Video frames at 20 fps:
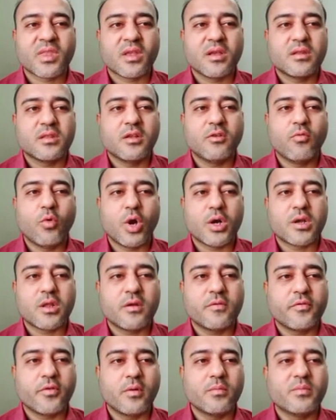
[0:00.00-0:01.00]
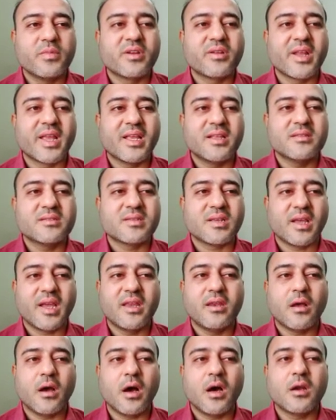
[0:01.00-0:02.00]
The water from drains
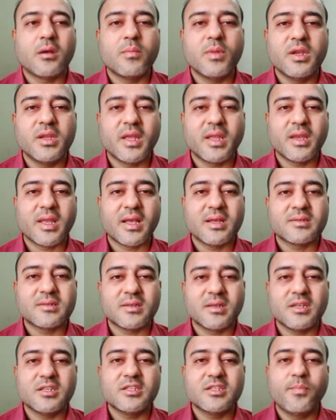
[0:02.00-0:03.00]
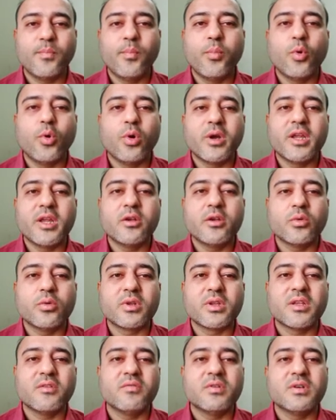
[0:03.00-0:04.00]
in urban areas is poured into
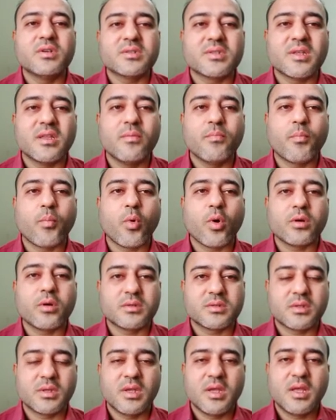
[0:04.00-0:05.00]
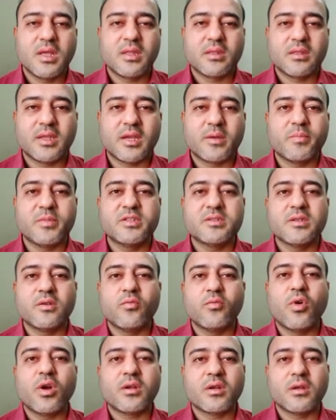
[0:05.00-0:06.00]
rivers and ponds. That means the
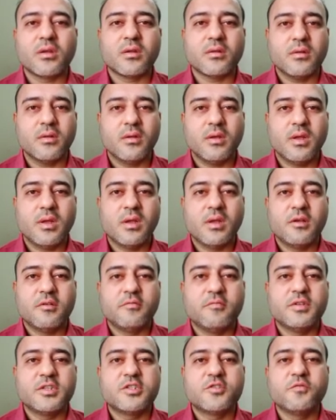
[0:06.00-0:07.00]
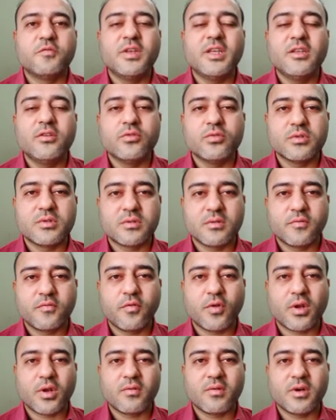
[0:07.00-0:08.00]
water which we use
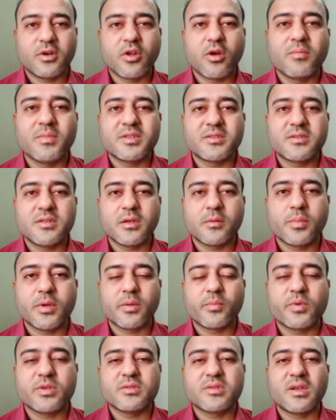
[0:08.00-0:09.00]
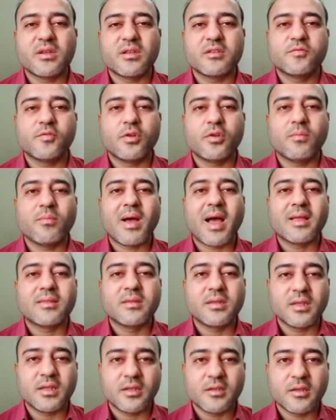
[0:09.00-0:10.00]
for our domestic purpose, that is for
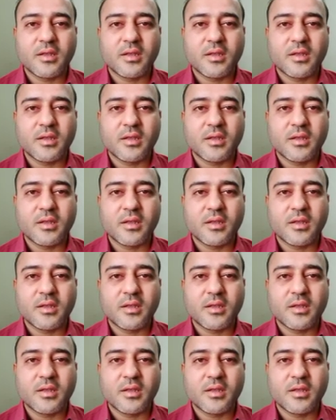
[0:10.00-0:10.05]
bathing,